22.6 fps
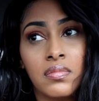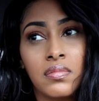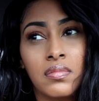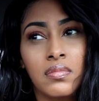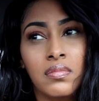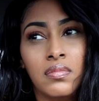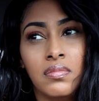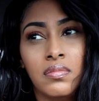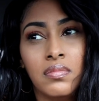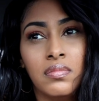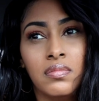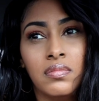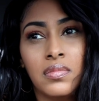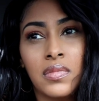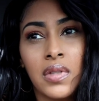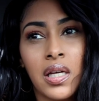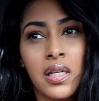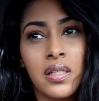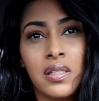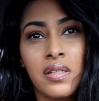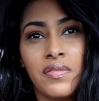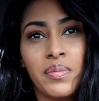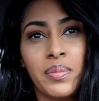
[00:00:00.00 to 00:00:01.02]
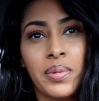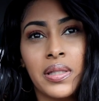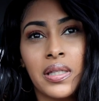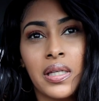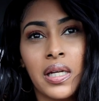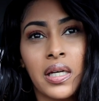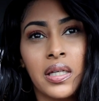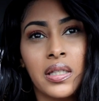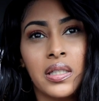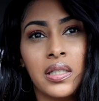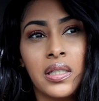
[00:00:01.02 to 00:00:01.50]
hasn't even
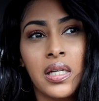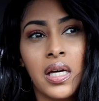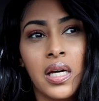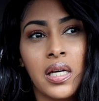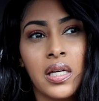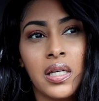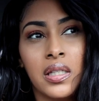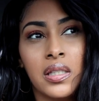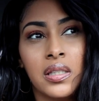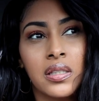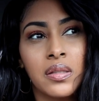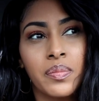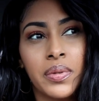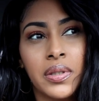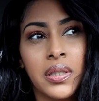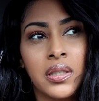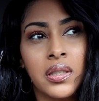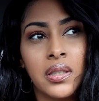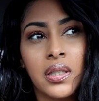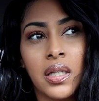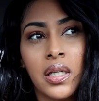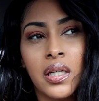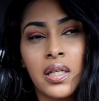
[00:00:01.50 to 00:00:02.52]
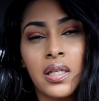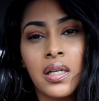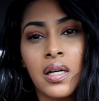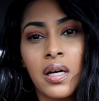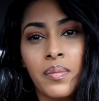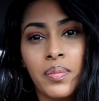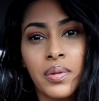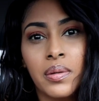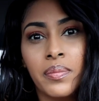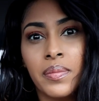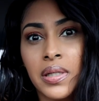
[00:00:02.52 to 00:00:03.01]
been 90 days, but like a
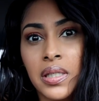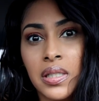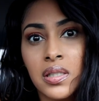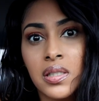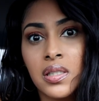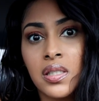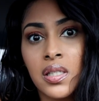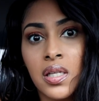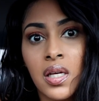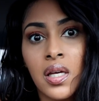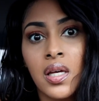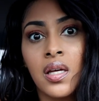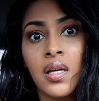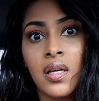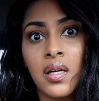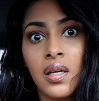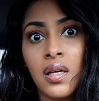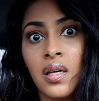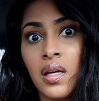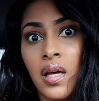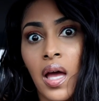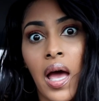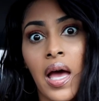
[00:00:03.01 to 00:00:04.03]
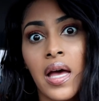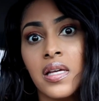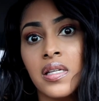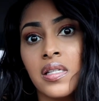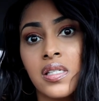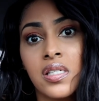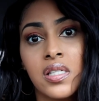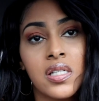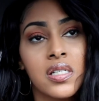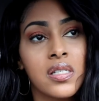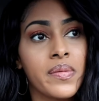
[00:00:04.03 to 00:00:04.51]
couple of months
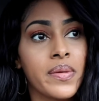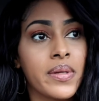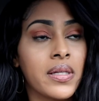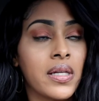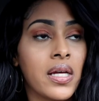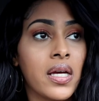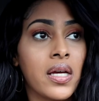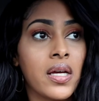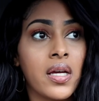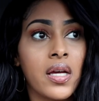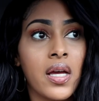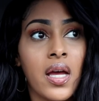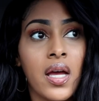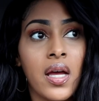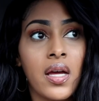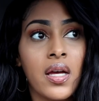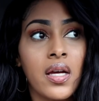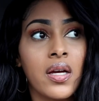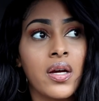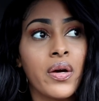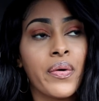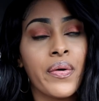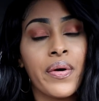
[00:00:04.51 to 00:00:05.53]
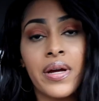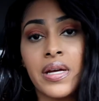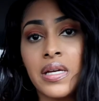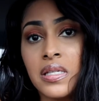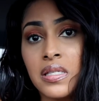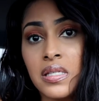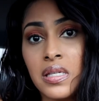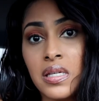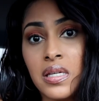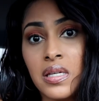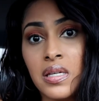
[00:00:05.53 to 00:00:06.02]
has just been like,
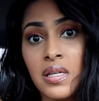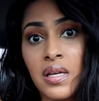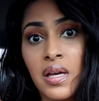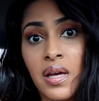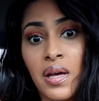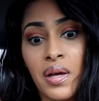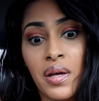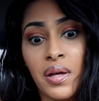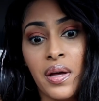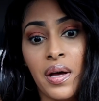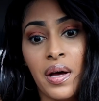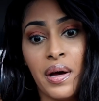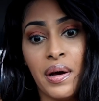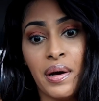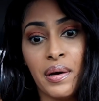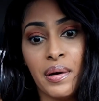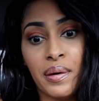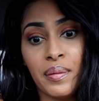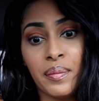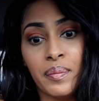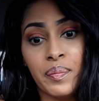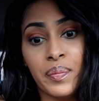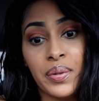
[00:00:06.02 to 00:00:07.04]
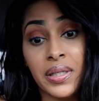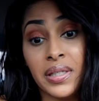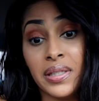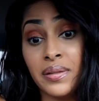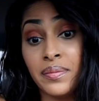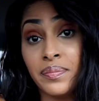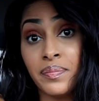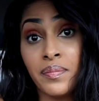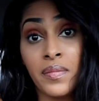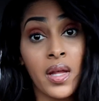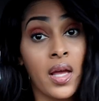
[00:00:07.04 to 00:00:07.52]
crazy.
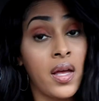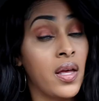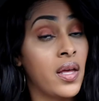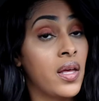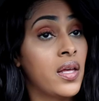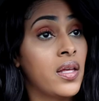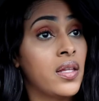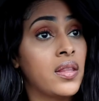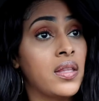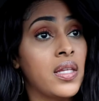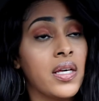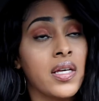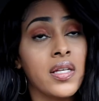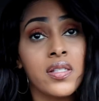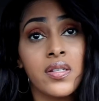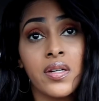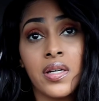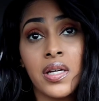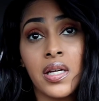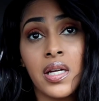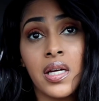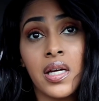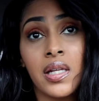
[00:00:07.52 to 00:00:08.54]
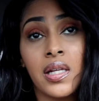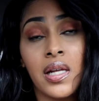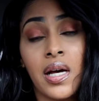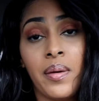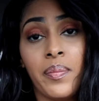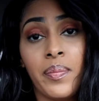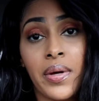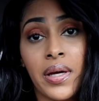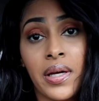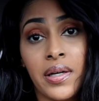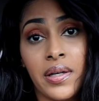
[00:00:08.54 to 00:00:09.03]
But things are getting a
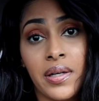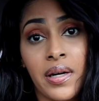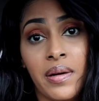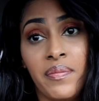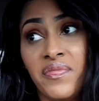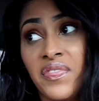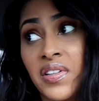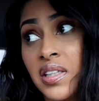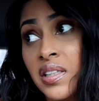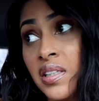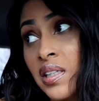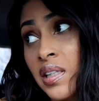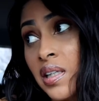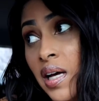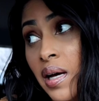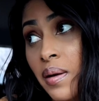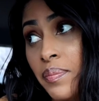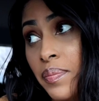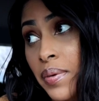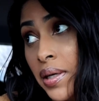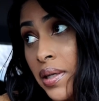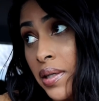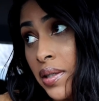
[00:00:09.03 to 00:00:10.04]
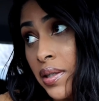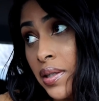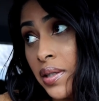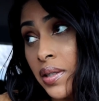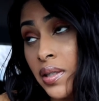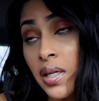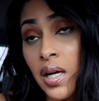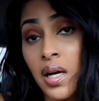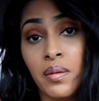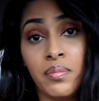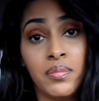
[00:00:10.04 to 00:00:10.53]
lot better. I'm feeling a lot
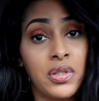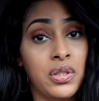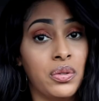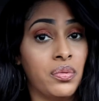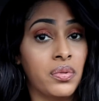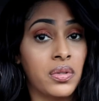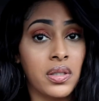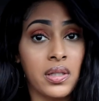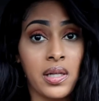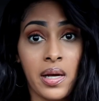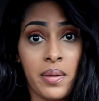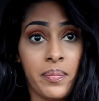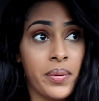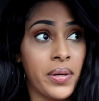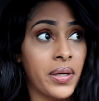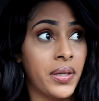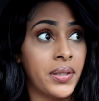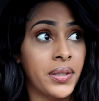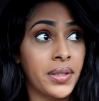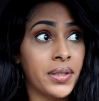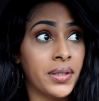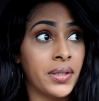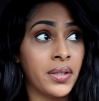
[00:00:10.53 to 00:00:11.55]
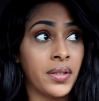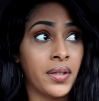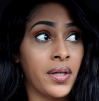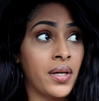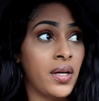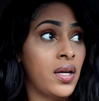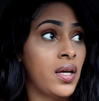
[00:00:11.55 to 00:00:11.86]
better. I'm doing a lot better.